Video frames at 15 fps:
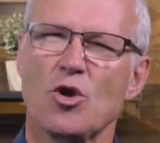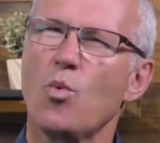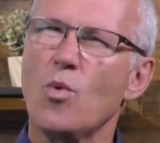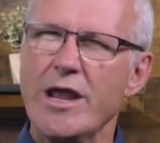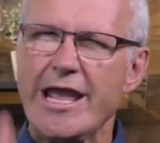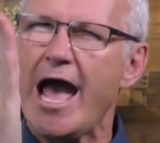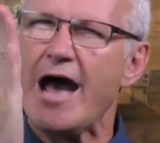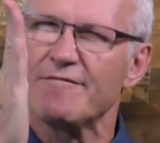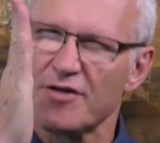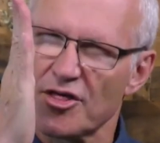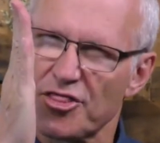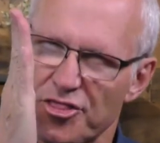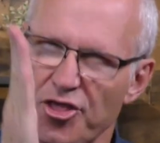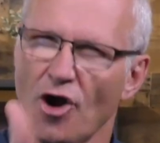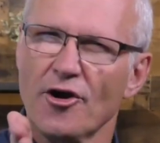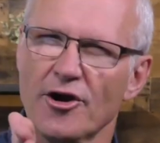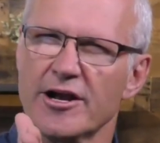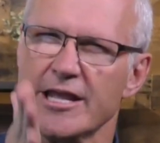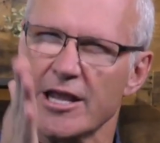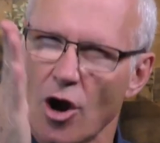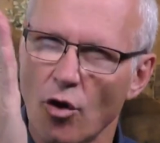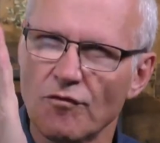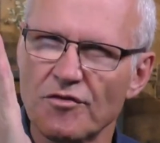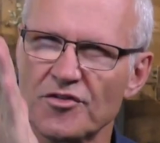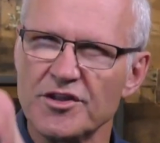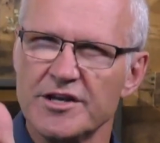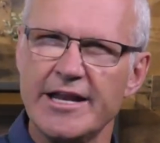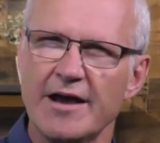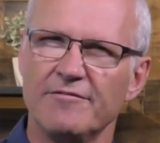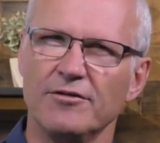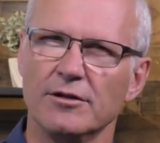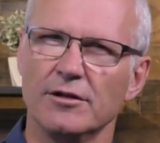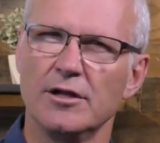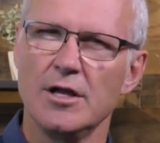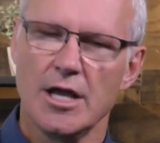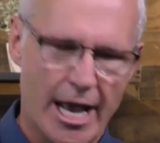We have authority over the devil.